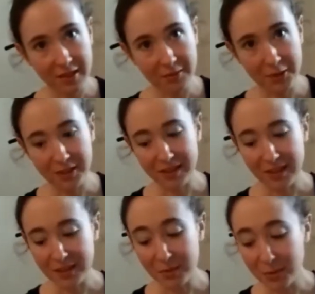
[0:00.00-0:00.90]
Recently
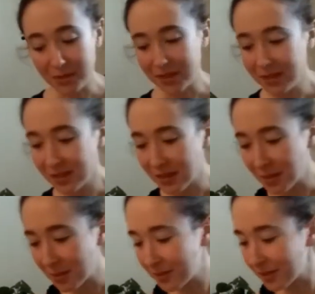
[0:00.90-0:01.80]
got some new Zill, so that'll
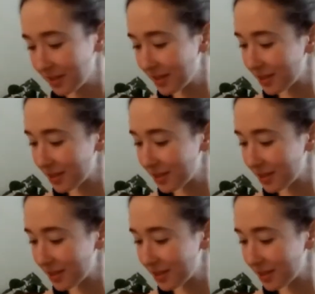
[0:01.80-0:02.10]
be fun.